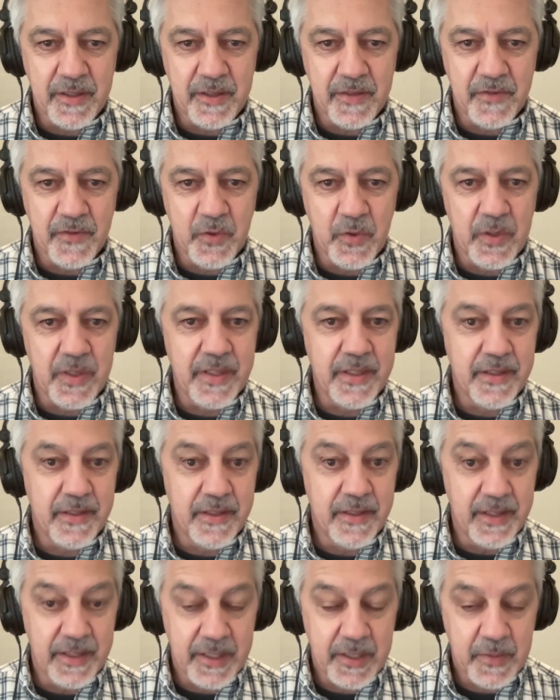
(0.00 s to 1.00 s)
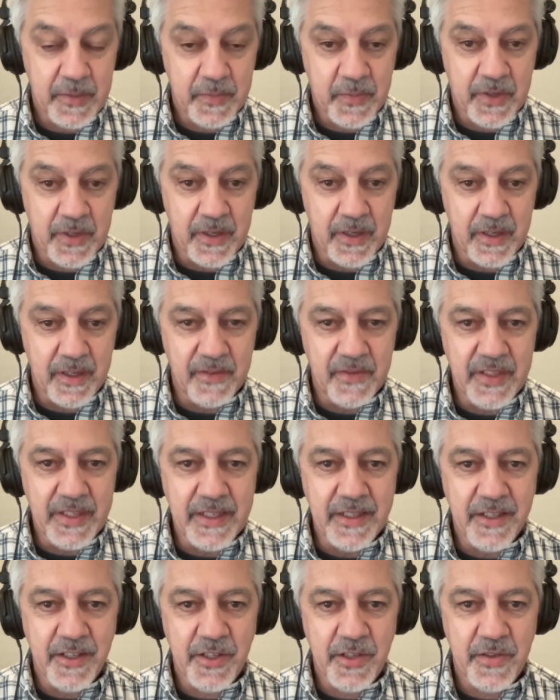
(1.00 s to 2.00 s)
for this part of the
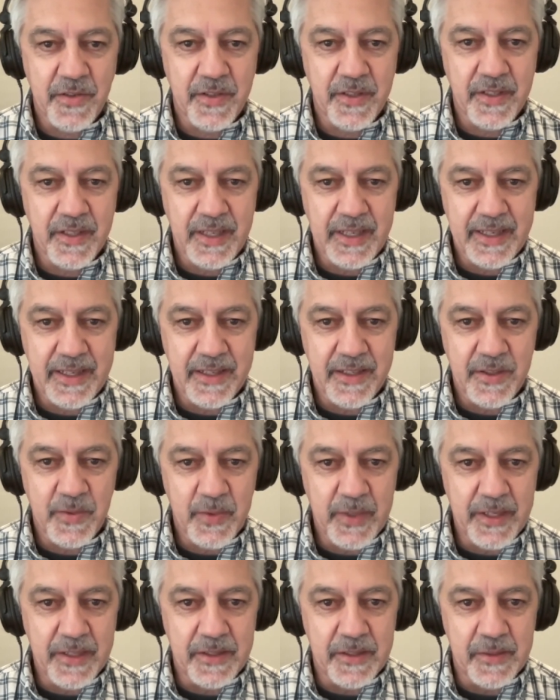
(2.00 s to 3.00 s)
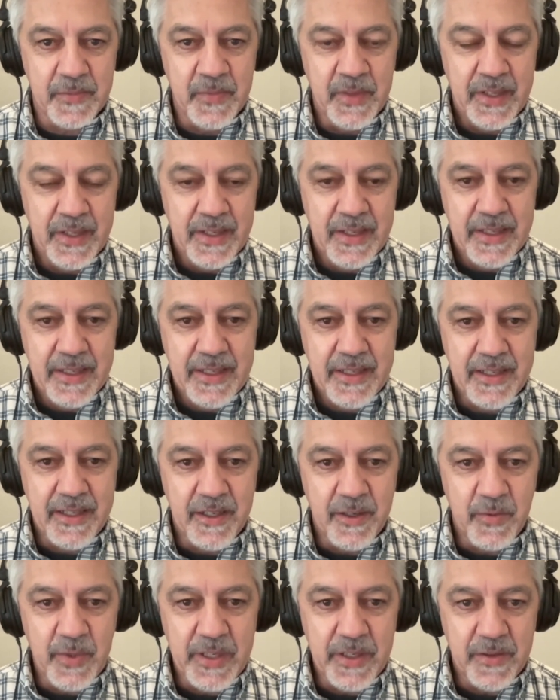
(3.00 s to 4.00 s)
industry as well.
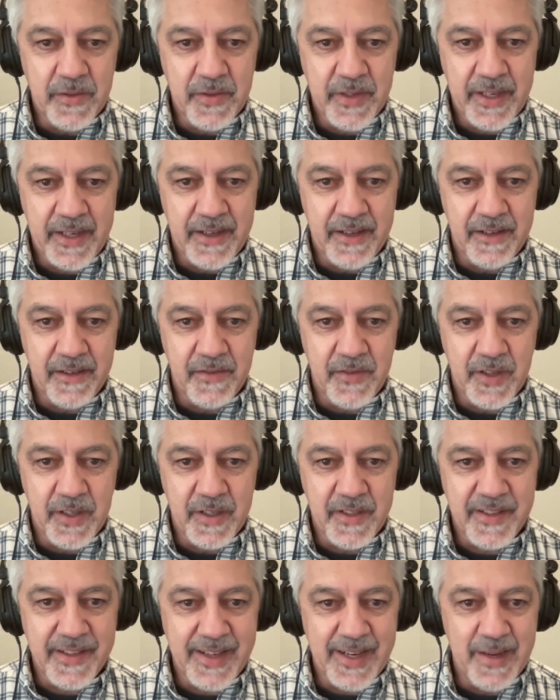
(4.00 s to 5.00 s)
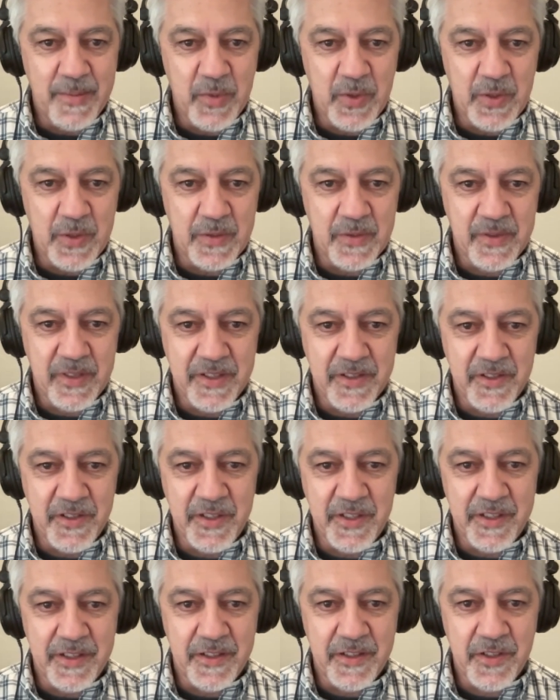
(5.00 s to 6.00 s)
We don't have SAML,
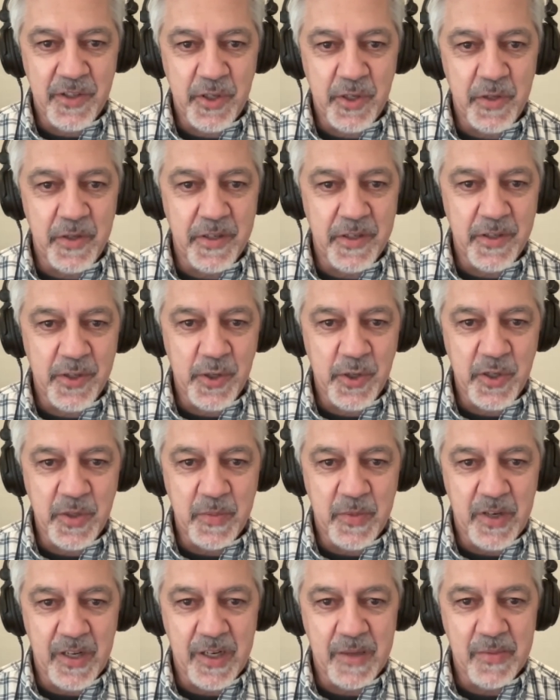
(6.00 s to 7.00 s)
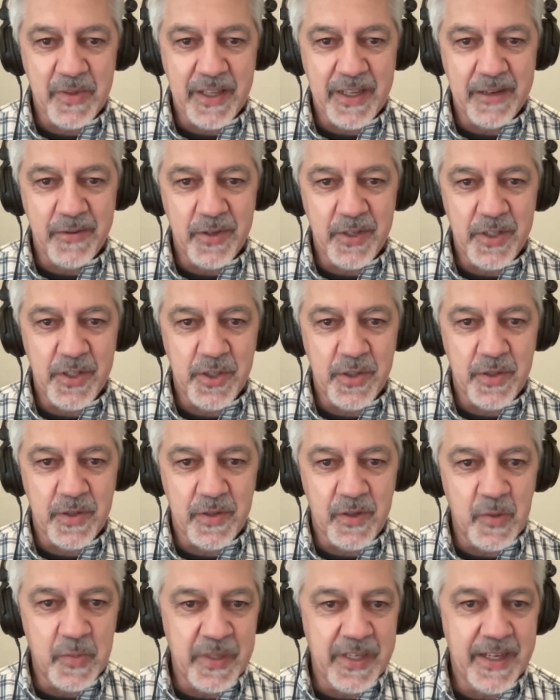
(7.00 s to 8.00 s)
the Security Assertion Markup Language, or
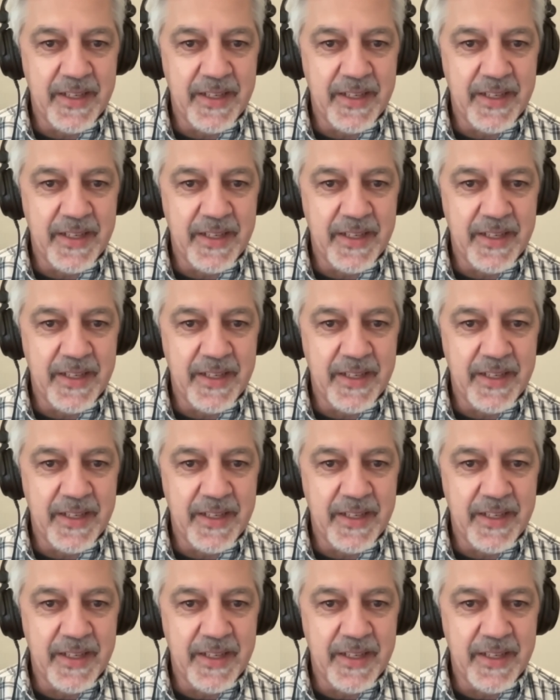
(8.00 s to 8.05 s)
OpenID